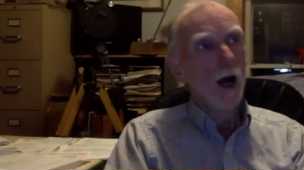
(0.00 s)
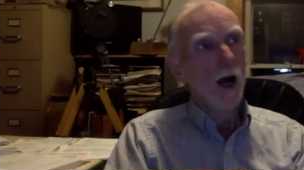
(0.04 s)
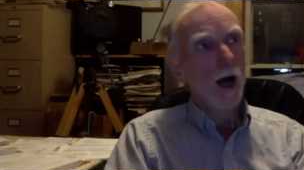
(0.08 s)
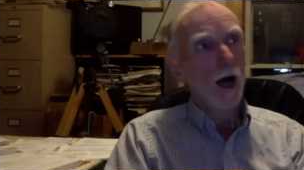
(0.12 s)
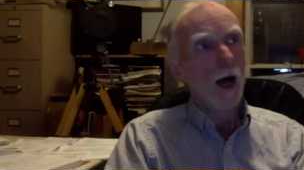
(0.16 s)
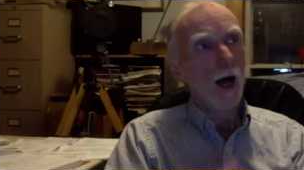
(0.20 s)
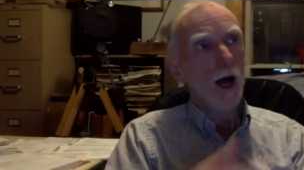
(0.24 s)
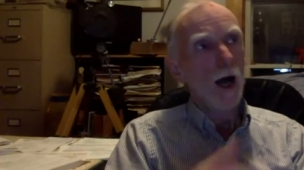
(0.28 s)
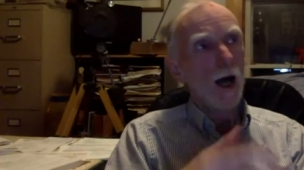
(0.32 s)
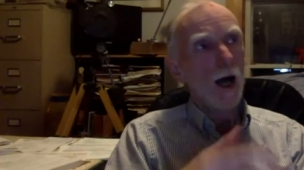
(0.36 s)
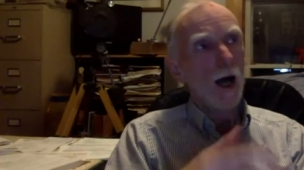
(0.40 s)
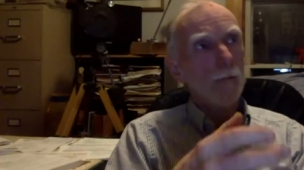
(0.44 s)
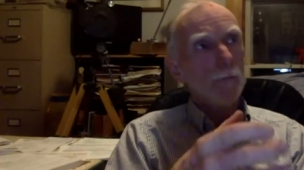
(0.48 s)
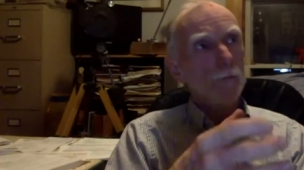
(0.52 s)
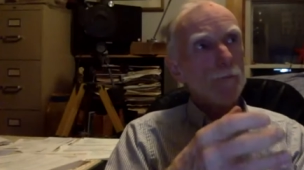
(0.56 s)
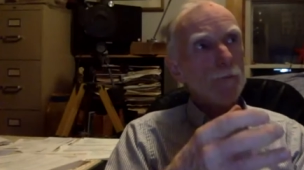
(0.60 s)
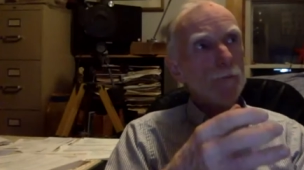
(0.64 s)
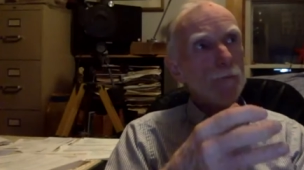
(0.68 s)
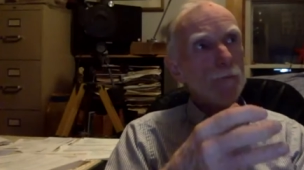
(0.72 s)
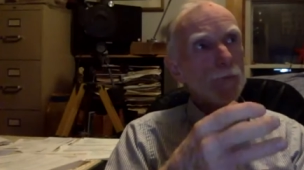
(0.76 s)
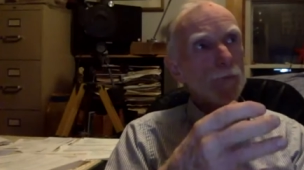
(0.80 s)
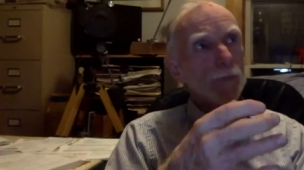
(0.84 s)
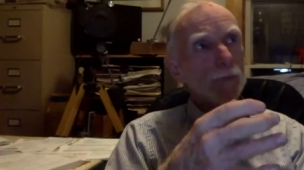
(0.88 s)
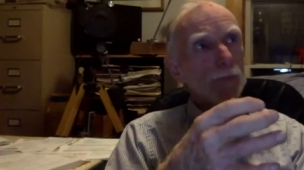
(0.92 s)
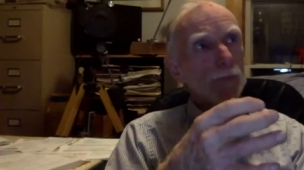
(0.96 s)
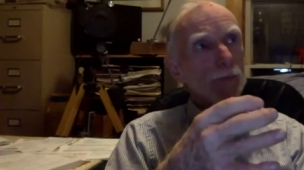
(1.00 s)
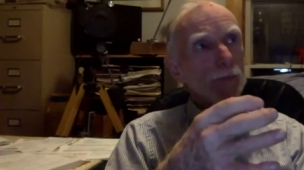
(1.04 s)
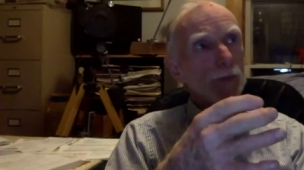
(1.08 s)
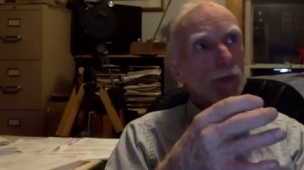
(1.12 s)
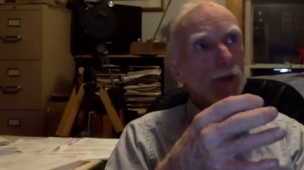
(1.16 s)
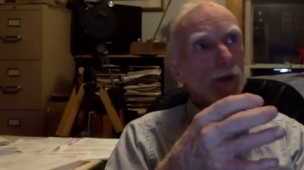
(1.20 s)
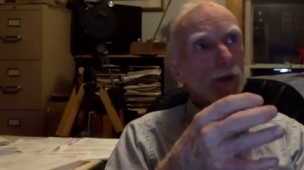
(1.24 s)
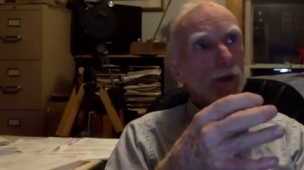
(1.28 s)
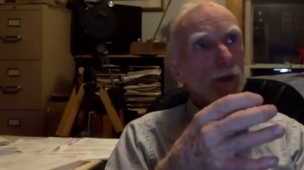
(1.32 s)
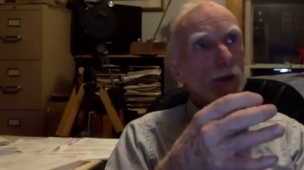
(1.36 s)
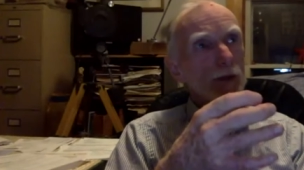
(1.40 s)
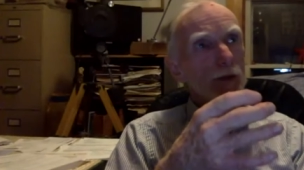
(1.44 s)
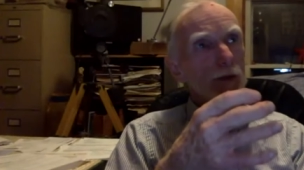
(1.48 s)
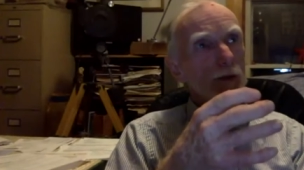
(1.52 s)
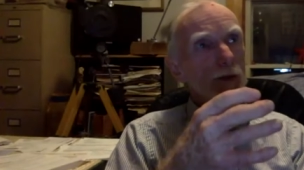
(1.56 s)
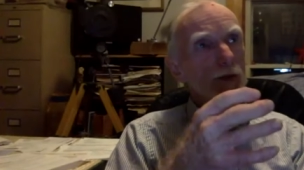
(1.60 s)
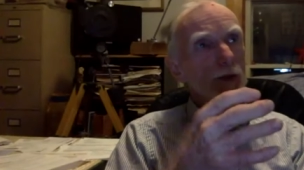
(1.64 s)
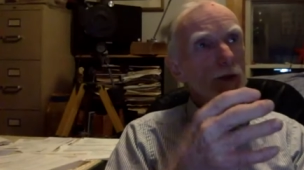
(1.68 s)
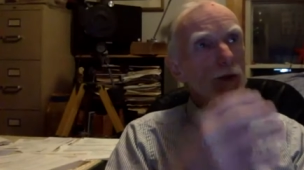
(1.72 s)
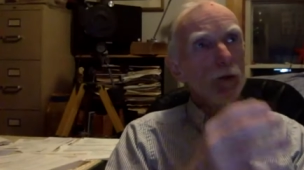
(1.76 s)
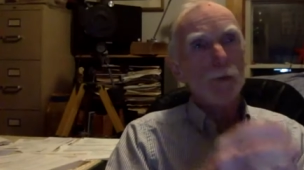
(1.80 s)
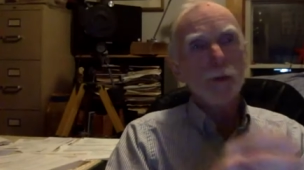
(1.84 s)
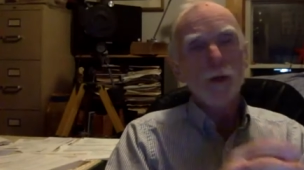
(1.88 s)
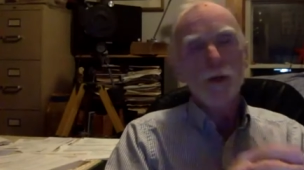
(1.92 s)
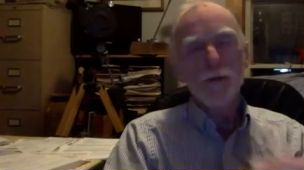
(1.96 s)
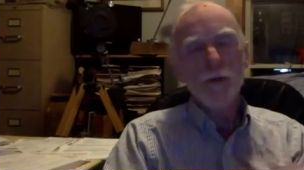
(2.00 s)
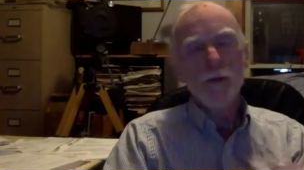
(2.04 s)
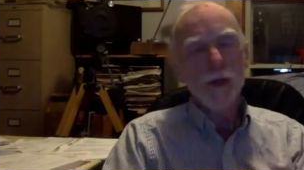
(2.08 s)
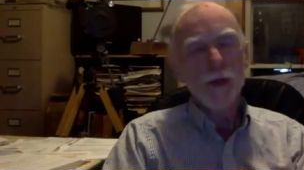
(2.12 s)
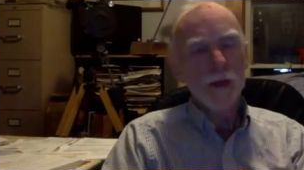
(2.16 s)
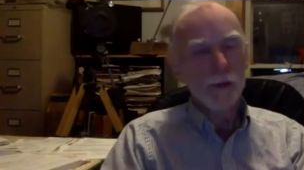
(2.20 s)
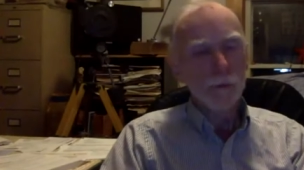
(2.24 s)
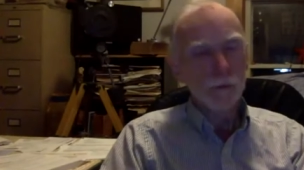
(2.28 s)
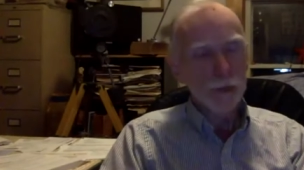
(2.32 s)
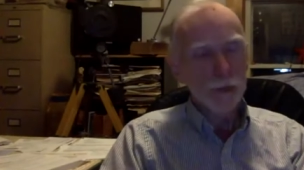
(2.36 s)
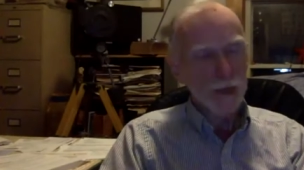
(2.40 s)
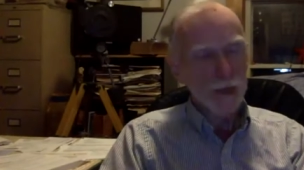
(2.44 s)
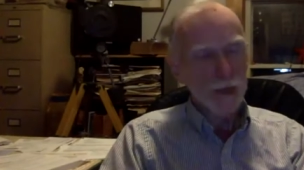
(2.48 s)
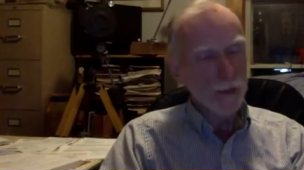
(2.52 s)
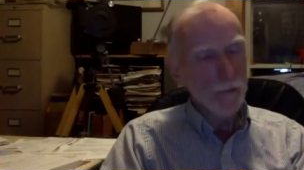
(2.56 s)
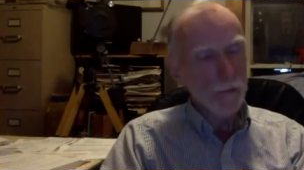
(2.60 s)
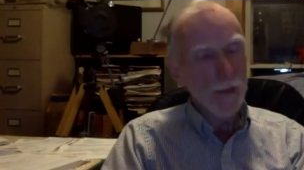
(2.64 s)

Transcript: um, there, were, there was a